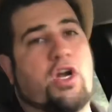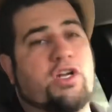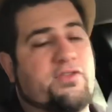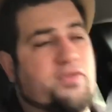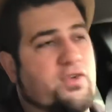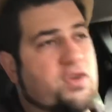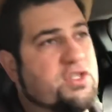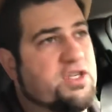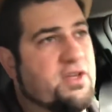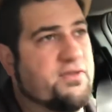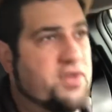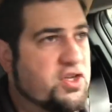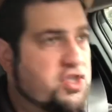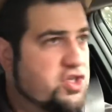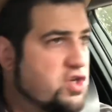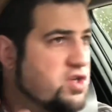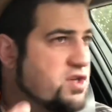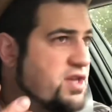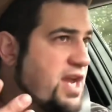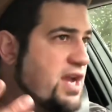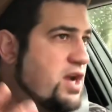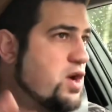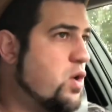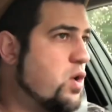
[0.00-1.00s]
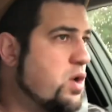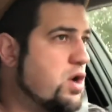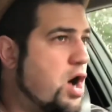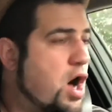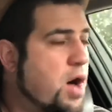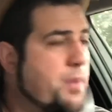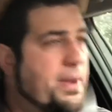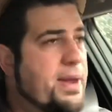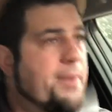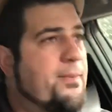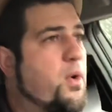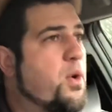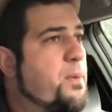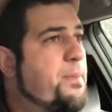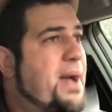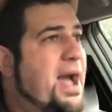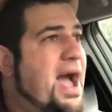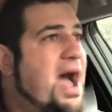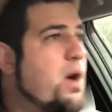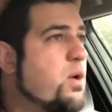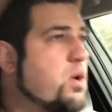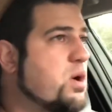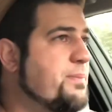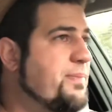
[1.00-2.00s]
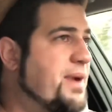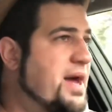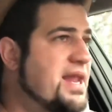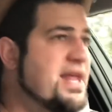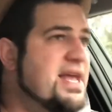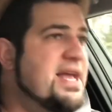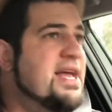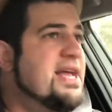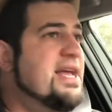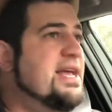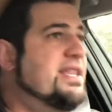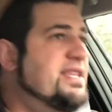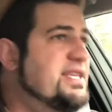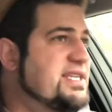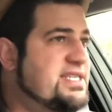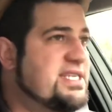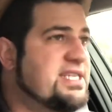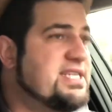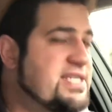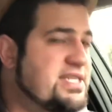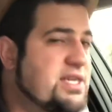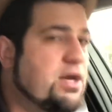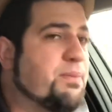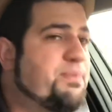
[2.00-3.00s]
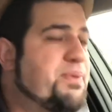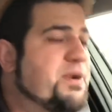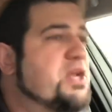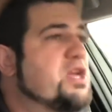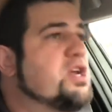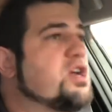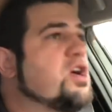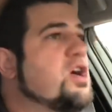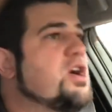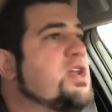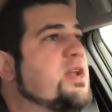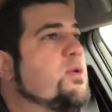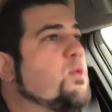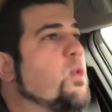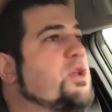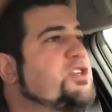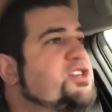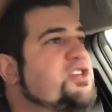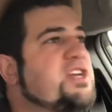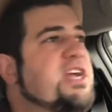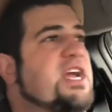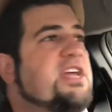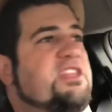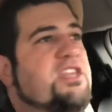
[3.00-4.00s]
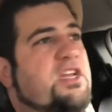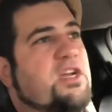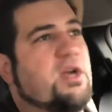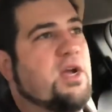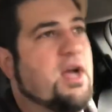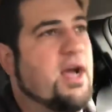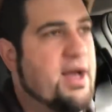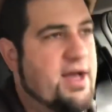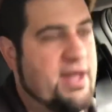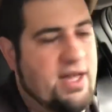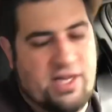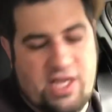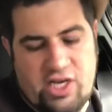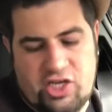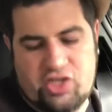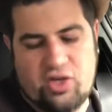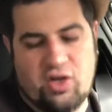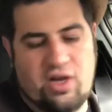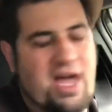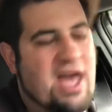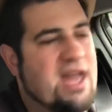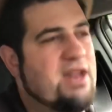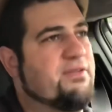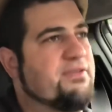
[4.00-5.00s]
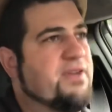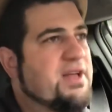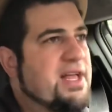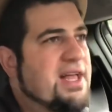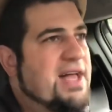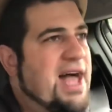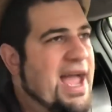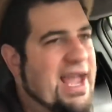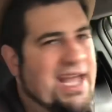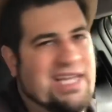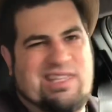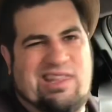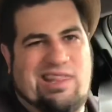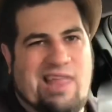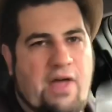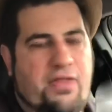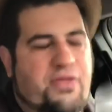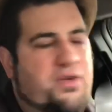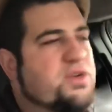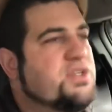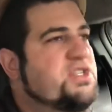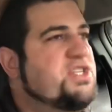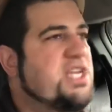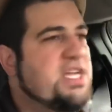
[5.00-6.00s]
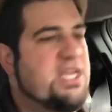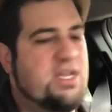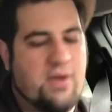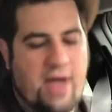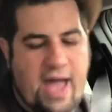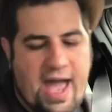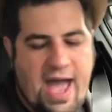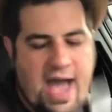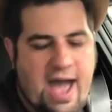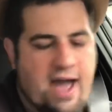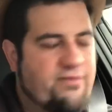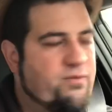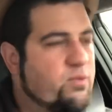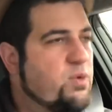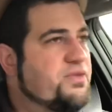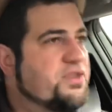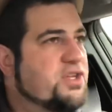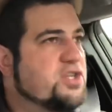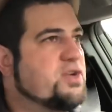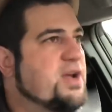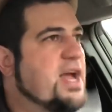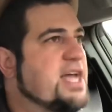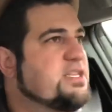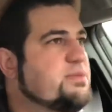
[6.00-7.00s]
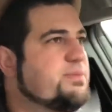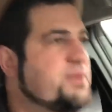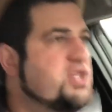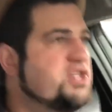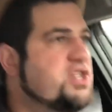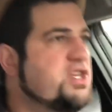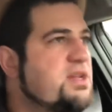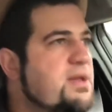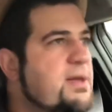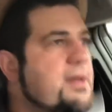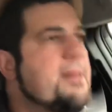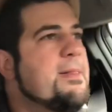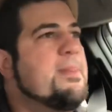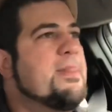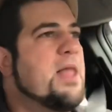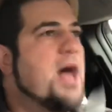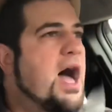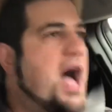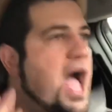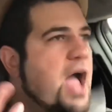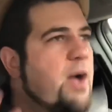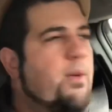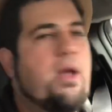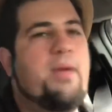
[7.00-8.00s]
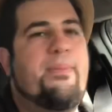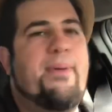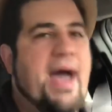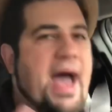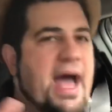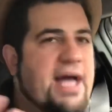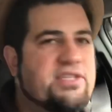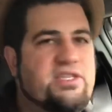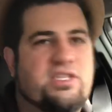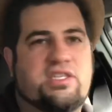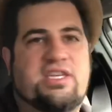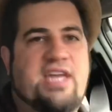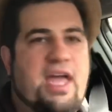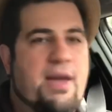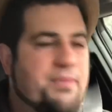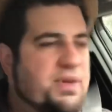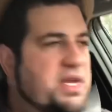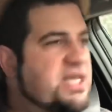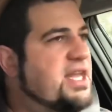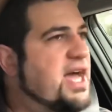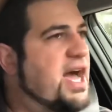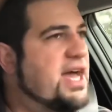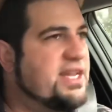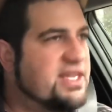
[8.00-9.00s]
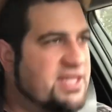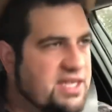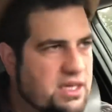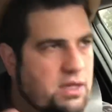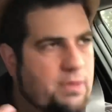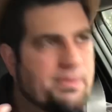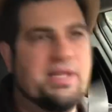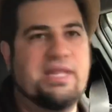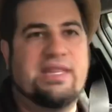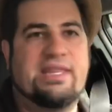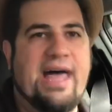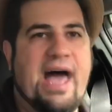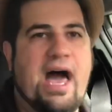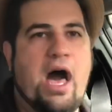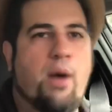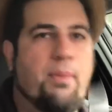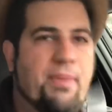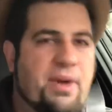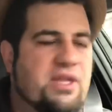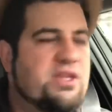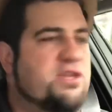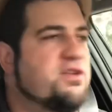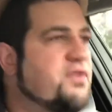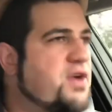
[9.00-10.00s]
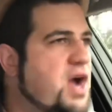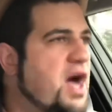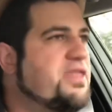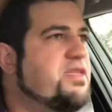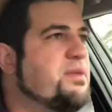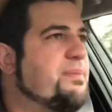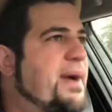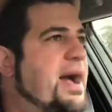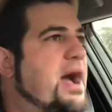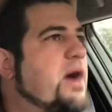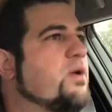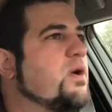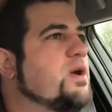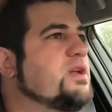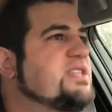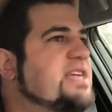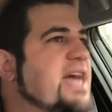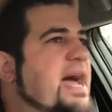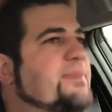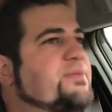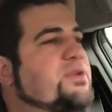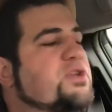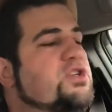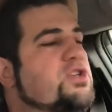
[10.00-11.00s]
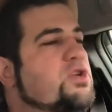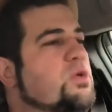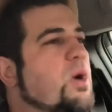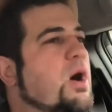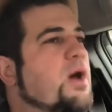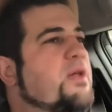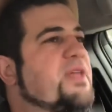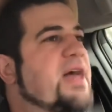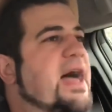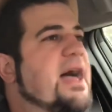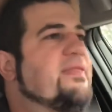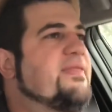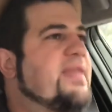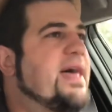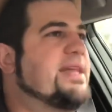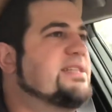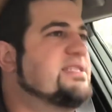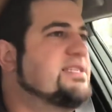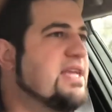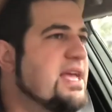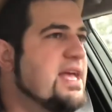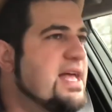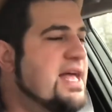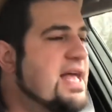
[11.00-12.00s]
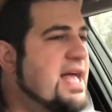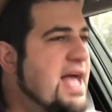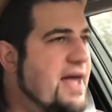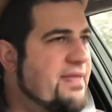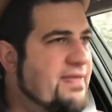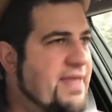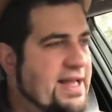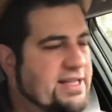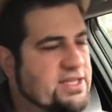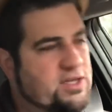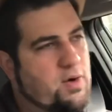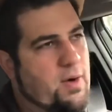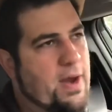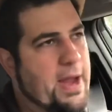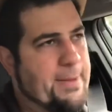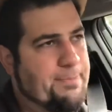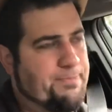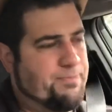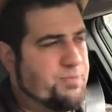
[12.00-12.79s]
version of the Hyundai Kona all make more power, but this is still pretty good. And once you get your additional kind of, I guess, lethargy you have with the transmission, highway passes can be done. It's a little bit loud, but you've got the power on tap to do all that, and that's great.